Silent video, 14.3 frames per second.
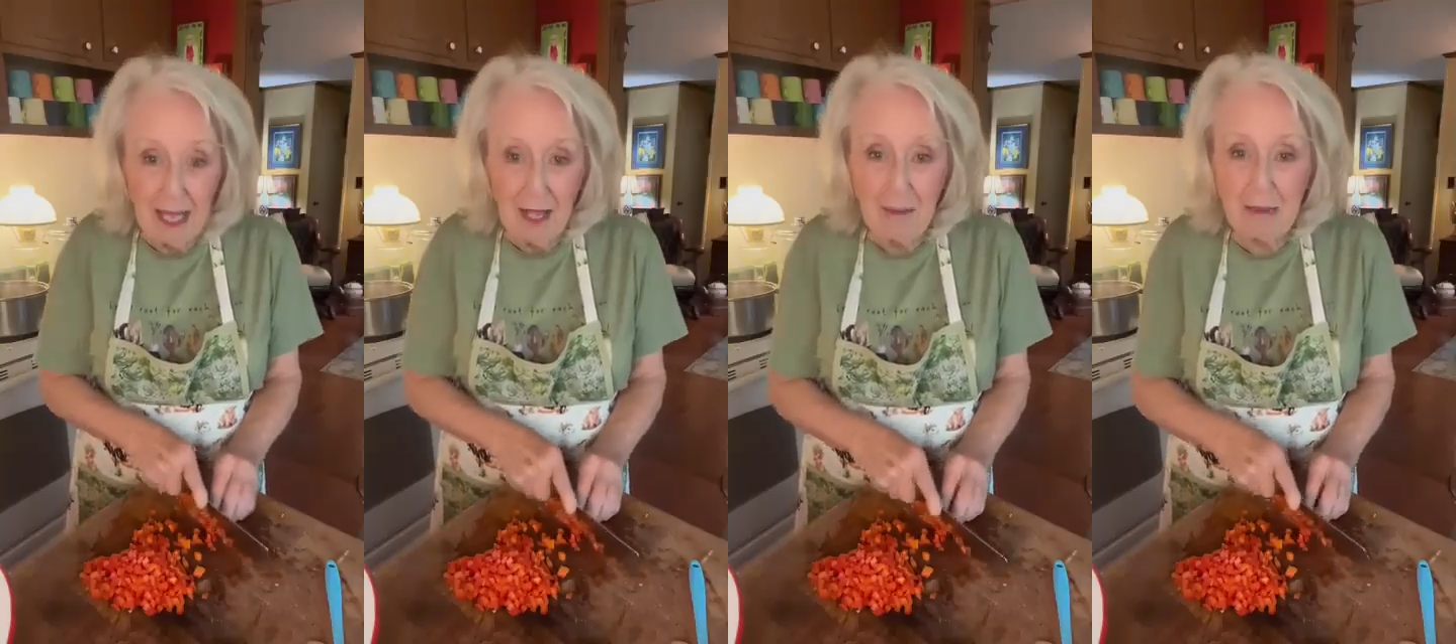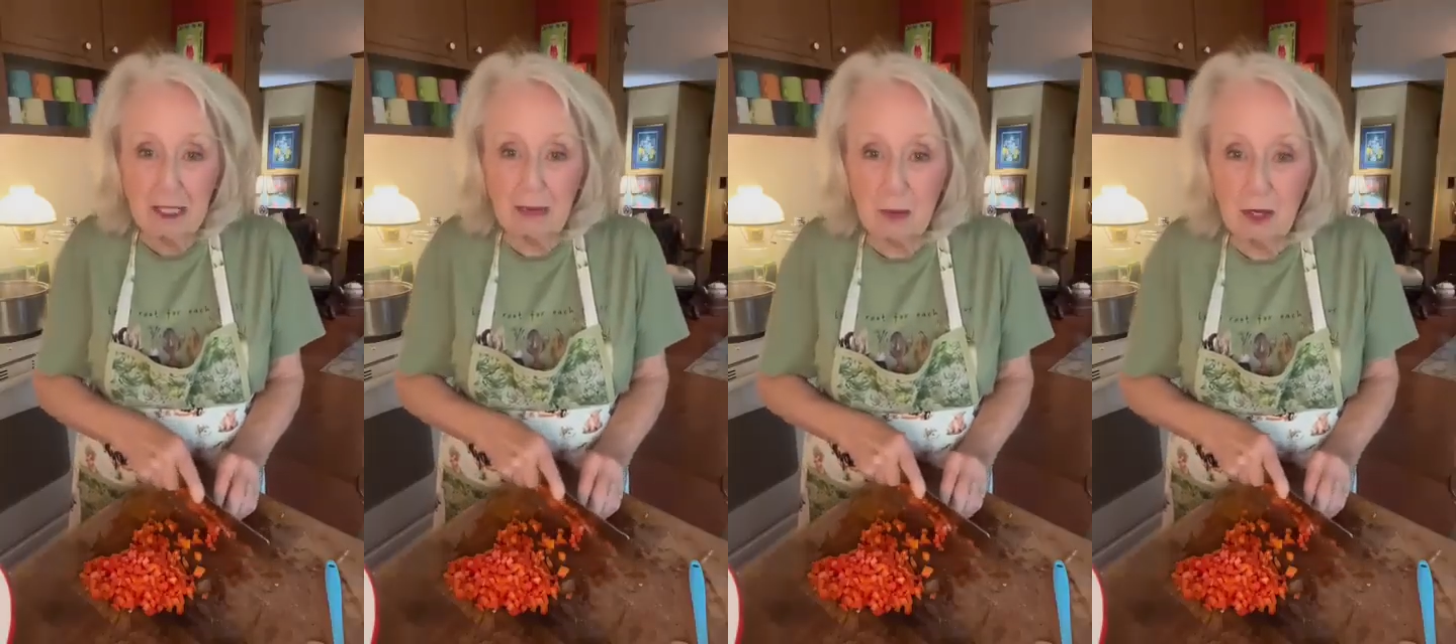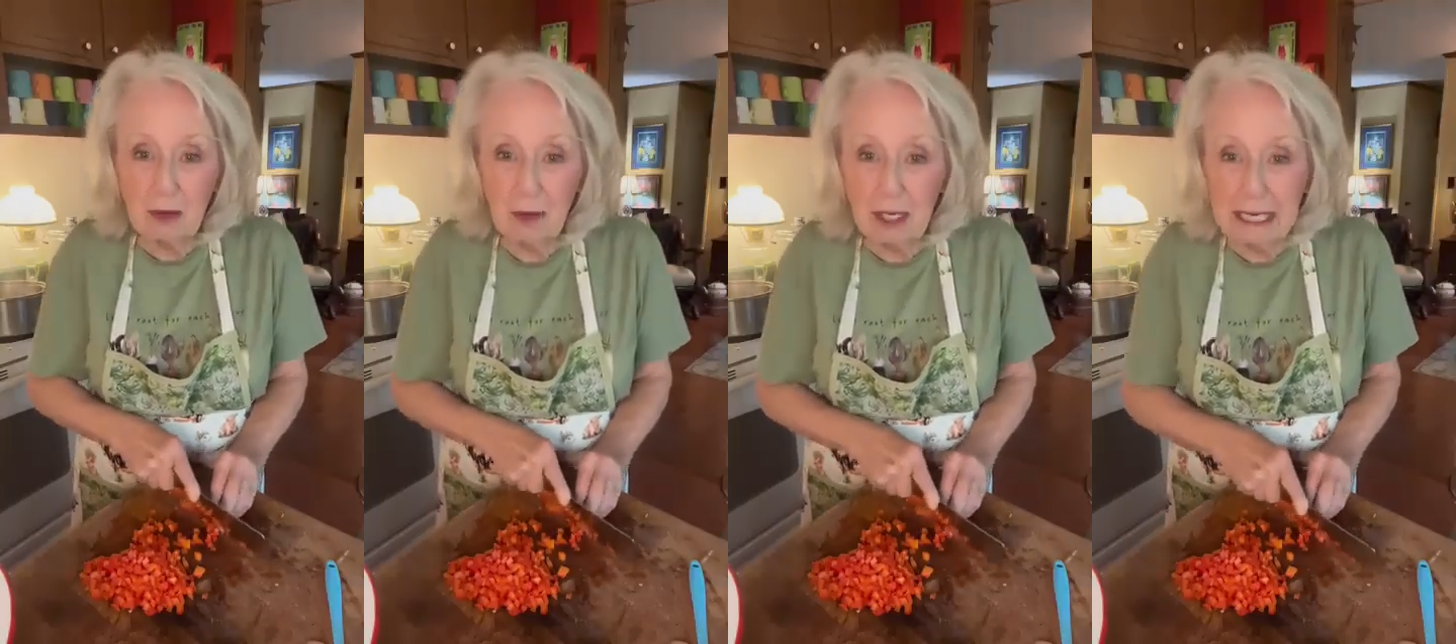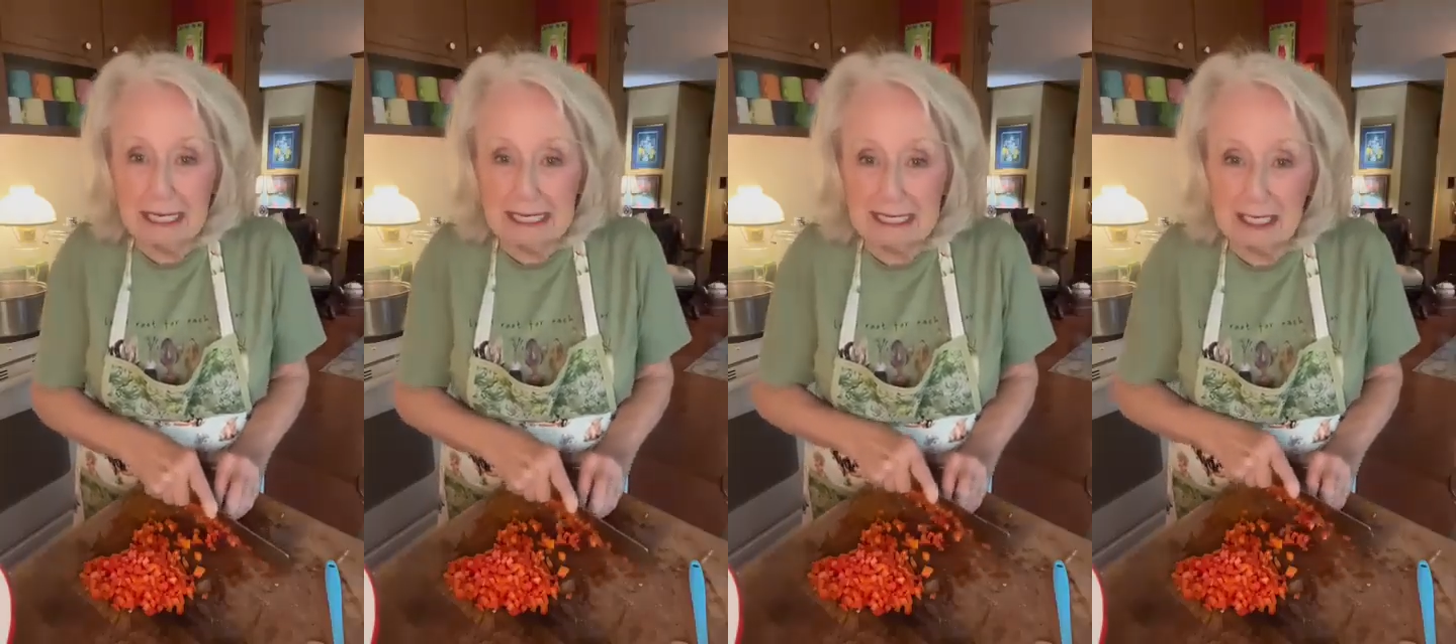Miss Brenda, we
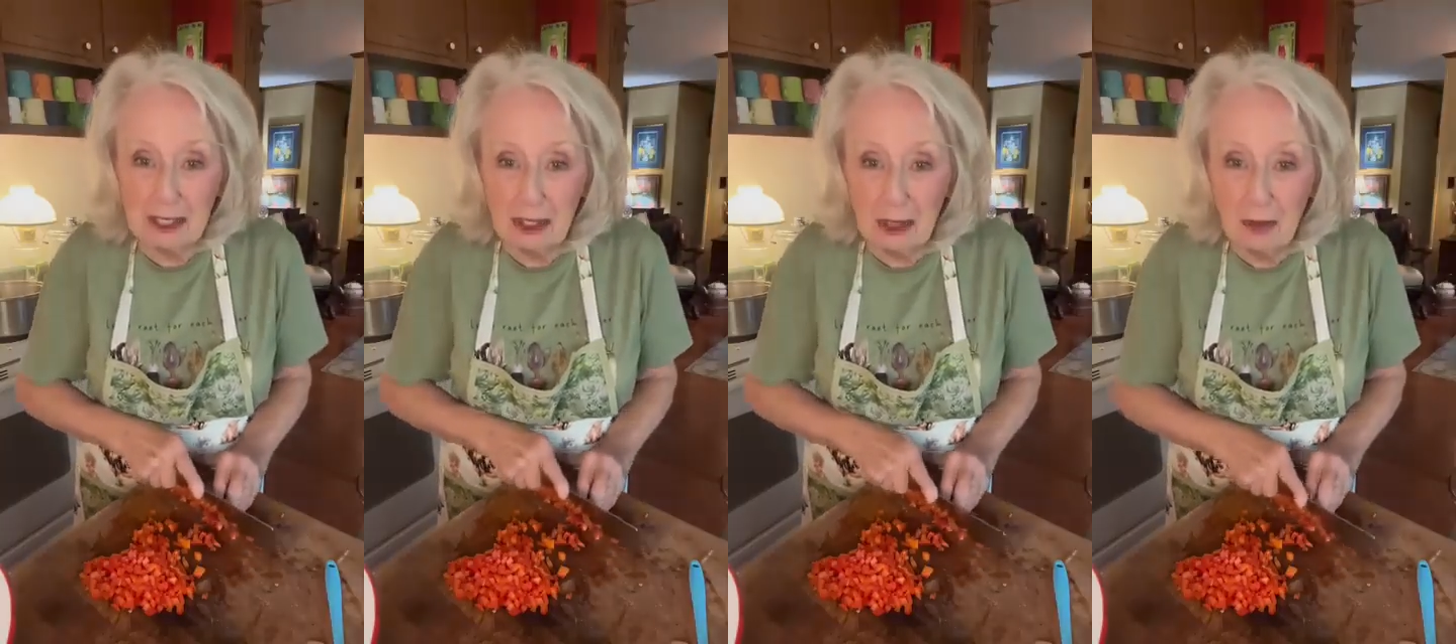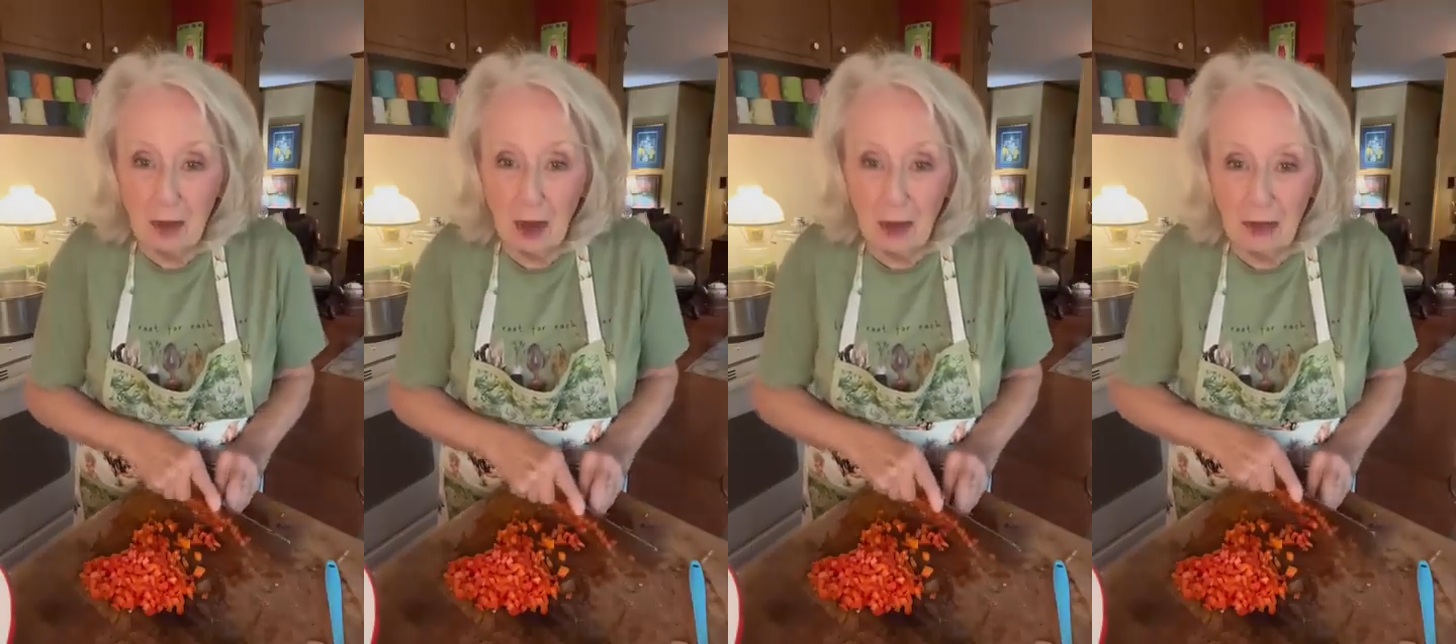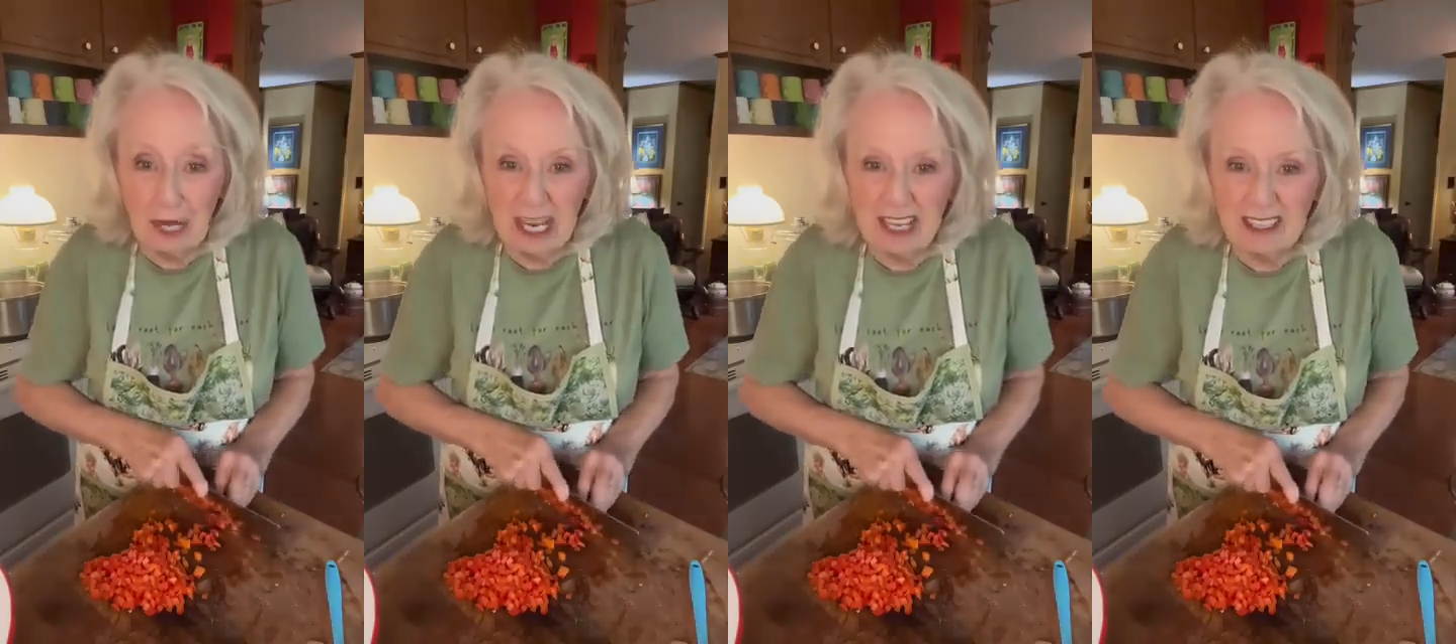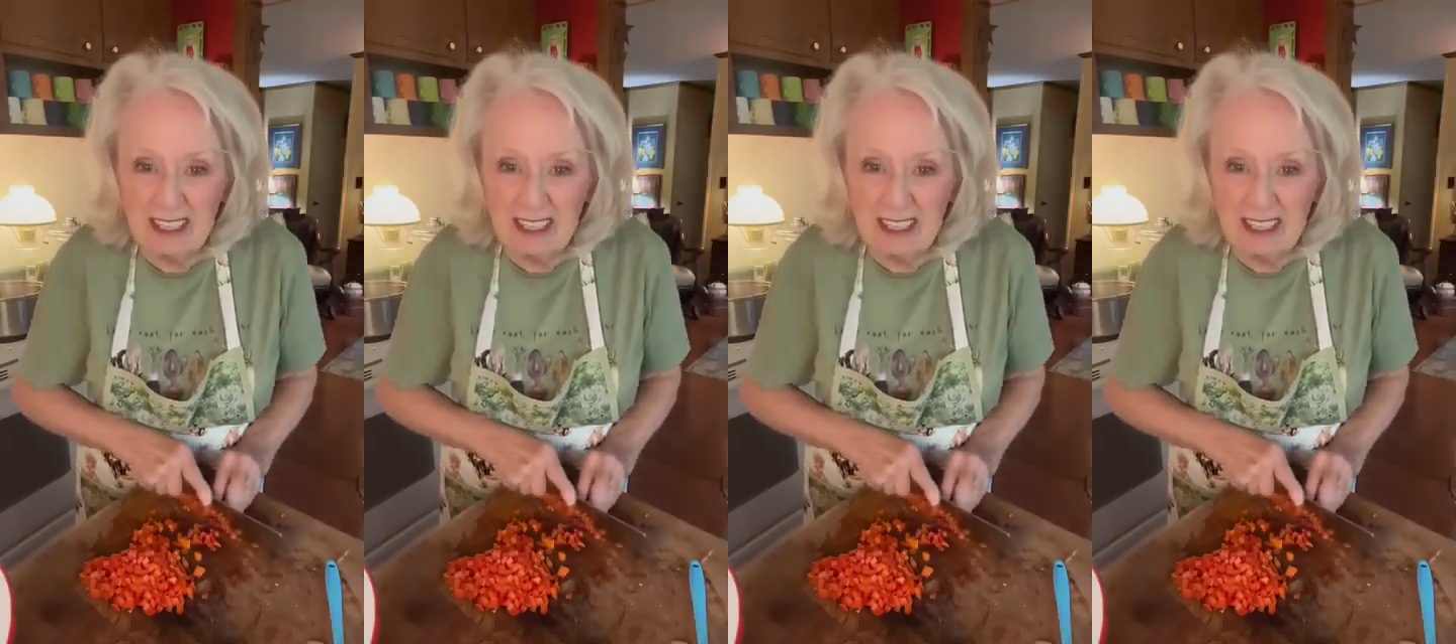listen to you all day because